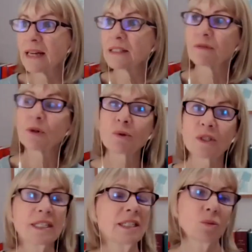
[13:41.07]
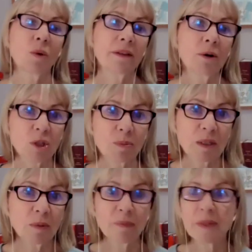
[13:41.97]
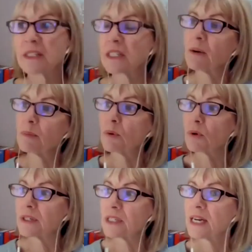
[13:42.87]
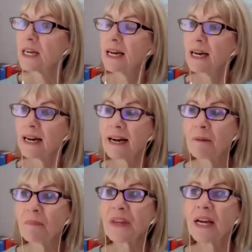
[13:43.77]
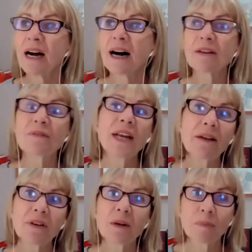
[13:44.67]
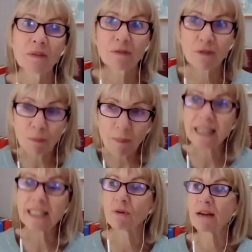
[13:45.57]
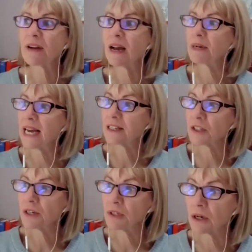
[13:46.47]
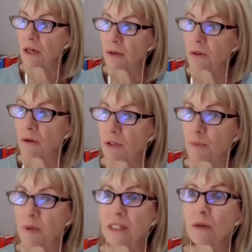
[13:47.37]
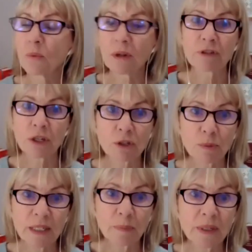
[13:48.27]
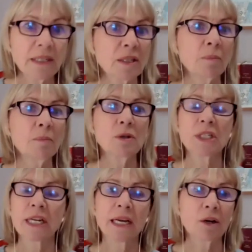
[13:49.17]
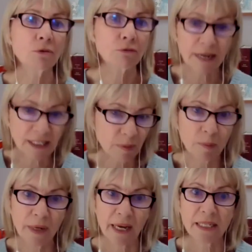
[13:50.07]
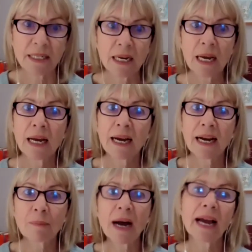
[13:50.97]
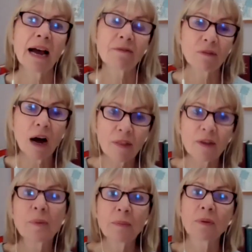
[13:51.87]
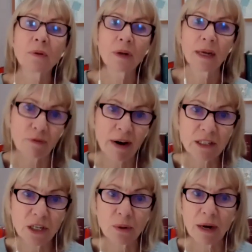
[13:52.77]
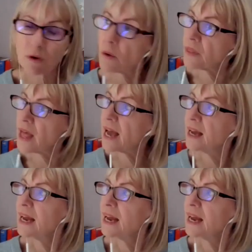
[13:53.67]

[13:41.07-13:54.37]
And of course, this is why the hospice movement is so important um, I have never, from my direct family, had to use our local hospice, St Wilfrid's Hospice, but it's the most incredible place. Um, I have other people and friends who have gone there.